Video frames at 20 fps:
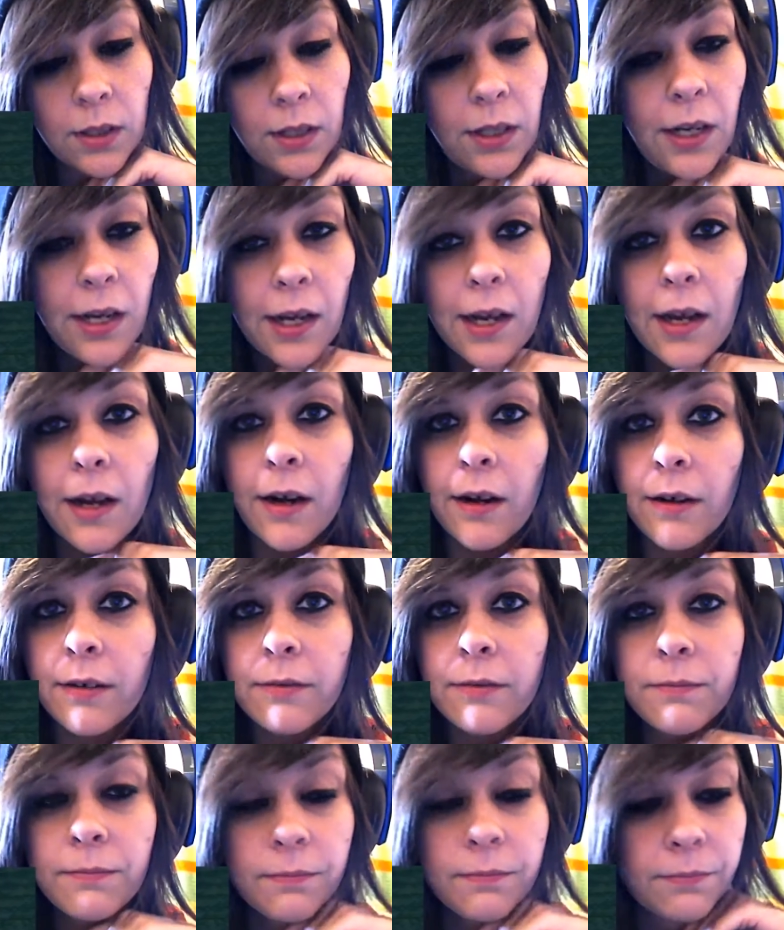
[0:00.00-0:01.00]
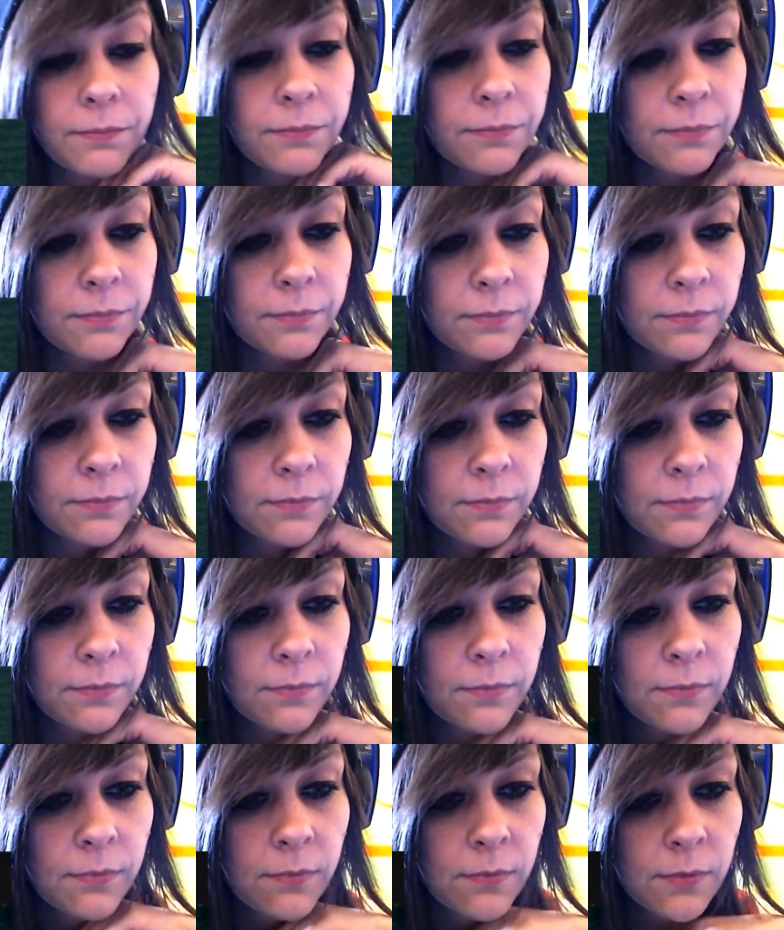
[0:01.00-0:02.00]
and fabrication.
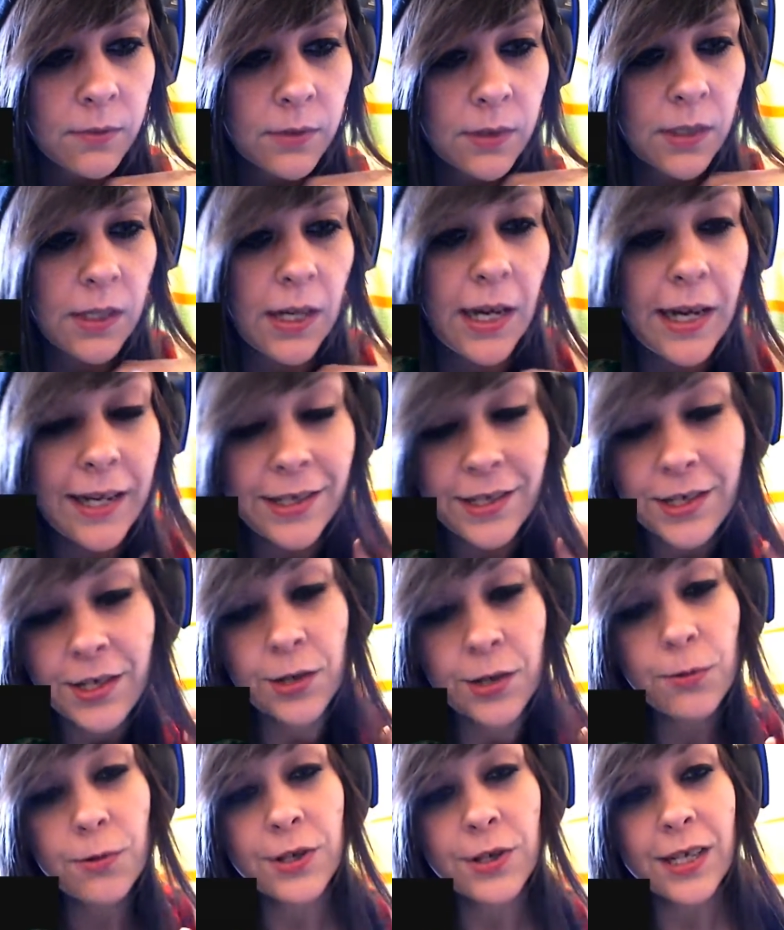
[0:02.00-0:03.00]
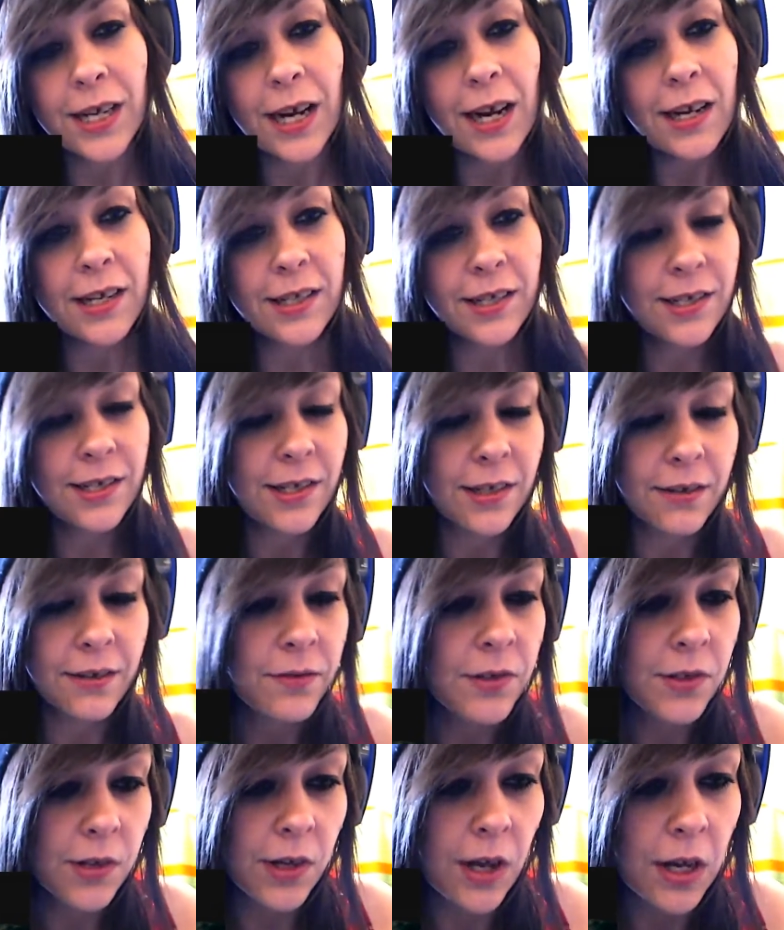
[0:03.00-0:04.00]
The reality of what we
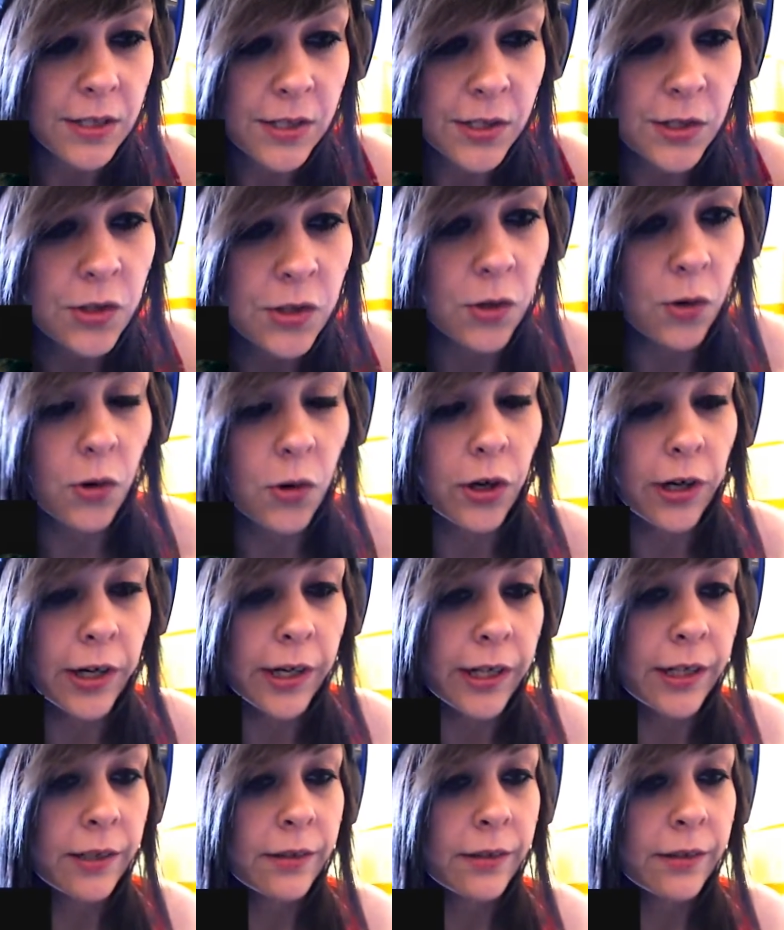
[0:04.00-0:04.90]
want to believe is truth.